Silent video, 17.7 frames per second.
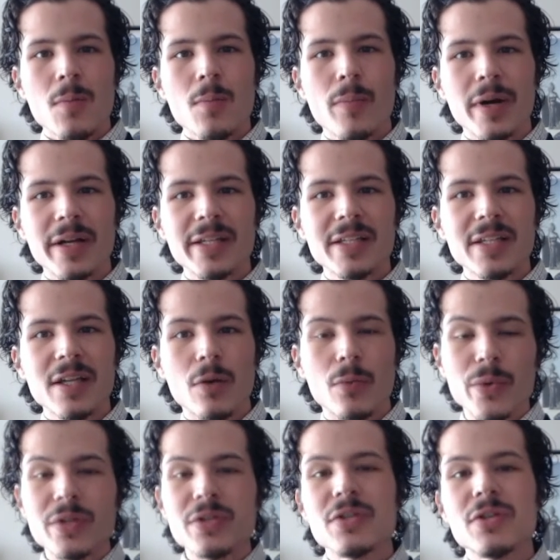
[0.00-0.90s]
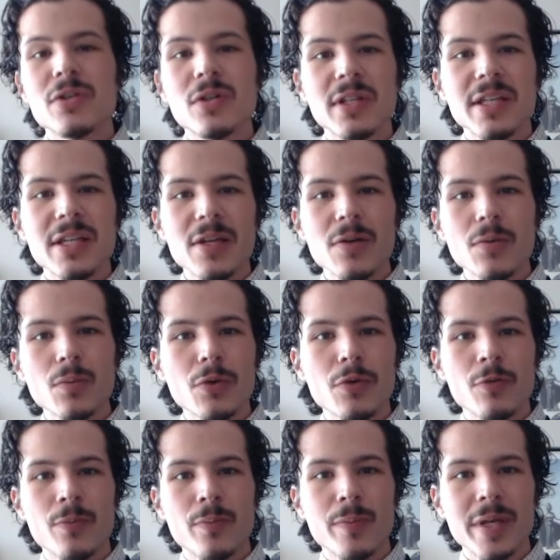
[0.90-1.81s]
But originally it
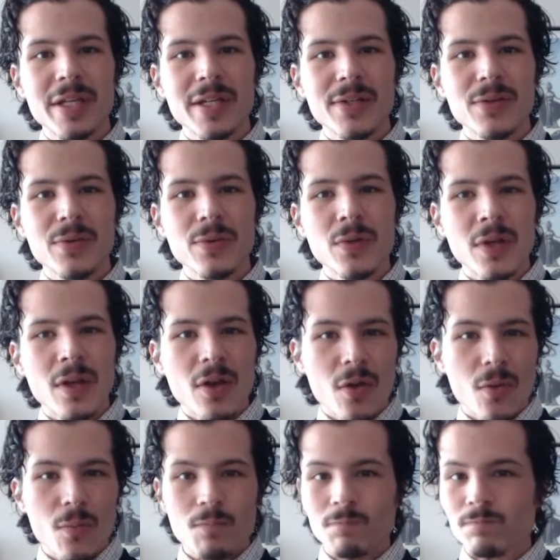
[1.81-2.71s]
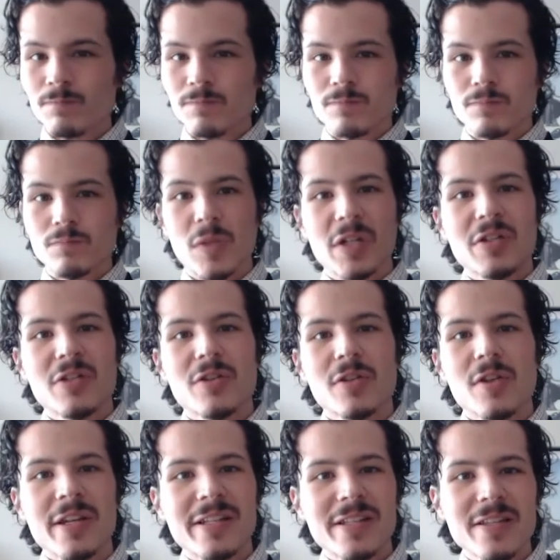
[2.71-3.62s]
would have been
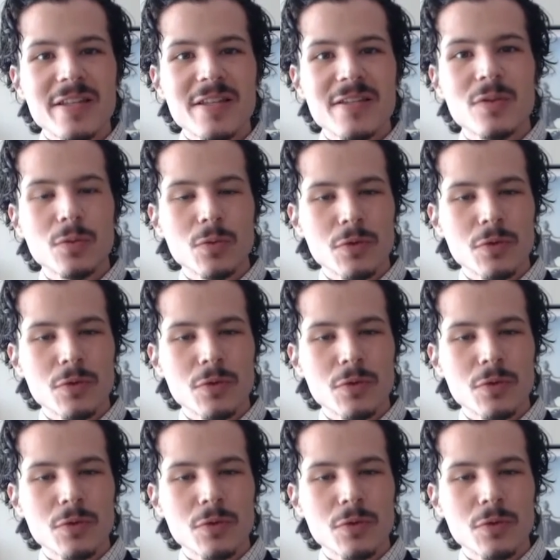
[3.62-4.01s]
much like this.